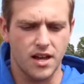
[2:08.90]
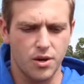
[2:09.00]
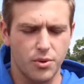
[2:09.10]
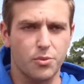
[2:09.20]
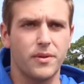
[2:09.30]

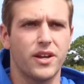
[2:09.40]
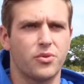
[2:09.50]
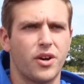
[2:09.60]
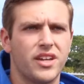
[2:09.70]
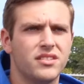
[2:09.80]
Uh, we were
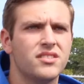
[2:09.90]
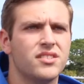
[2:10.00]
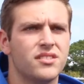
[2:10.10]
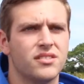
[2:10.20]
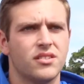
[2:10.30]
playing
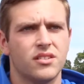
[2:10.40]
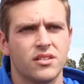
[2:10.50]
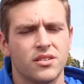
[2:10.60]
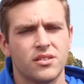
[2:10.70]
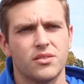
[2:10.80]
Raines,
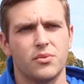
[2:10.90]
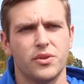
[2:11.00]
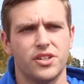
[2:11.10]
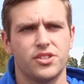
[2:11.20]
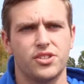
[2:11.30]

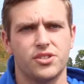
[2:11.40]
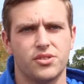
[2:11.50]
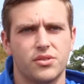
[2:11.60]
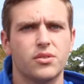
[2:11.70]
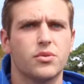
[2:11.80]

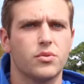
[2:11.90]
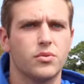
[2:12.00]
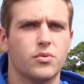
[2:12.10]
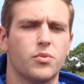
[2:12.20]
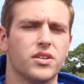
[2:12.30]
which
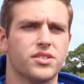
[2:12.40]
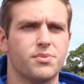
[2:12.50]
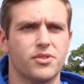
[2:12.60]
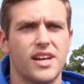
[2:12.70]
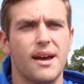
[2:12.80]
wasn't
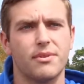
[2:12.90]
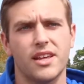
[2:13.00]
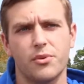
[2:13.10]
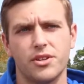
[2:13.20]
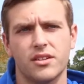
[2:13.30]
supposed to happen
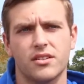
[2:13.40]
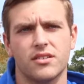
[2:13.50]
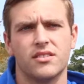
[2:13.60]
that week,